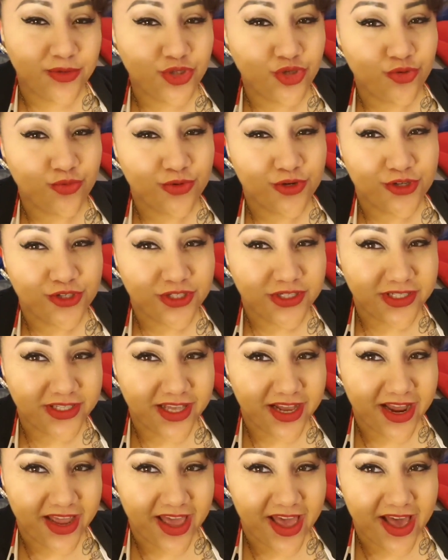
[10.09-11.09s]
two purses
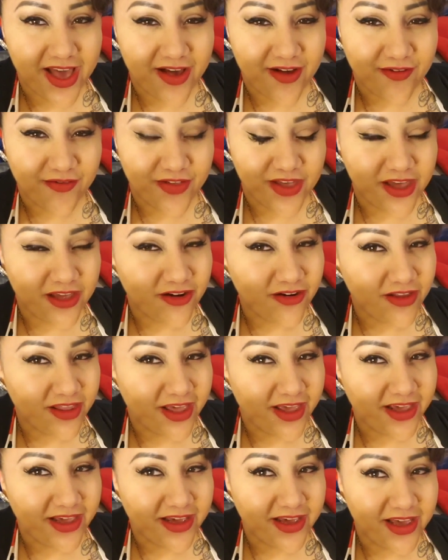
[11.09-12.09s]
that I have that are
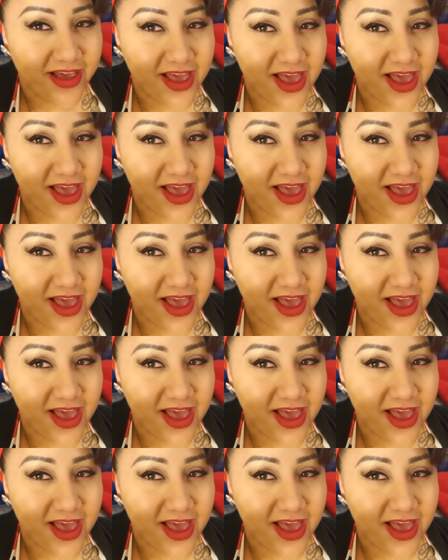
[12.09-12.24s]
like